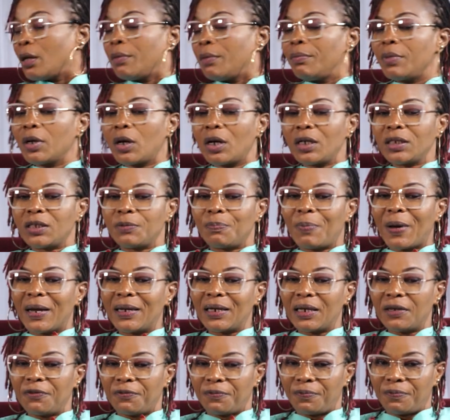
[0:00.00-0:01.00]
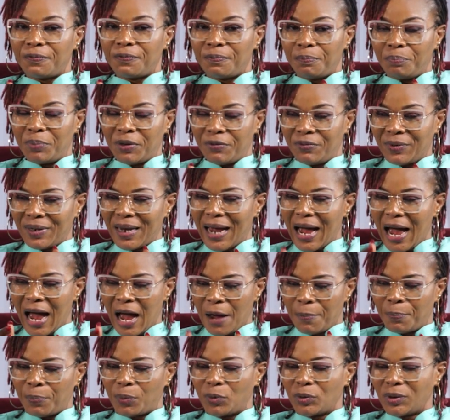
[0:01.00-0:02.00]
Because spinal bifida
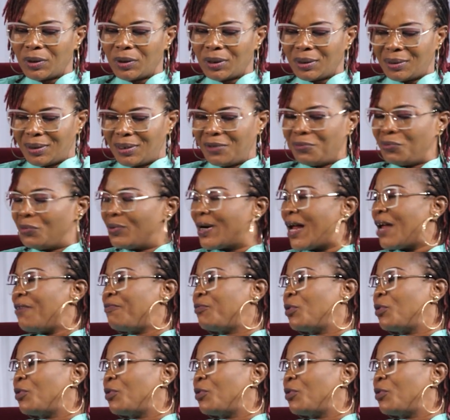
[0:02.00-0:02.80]
happens even right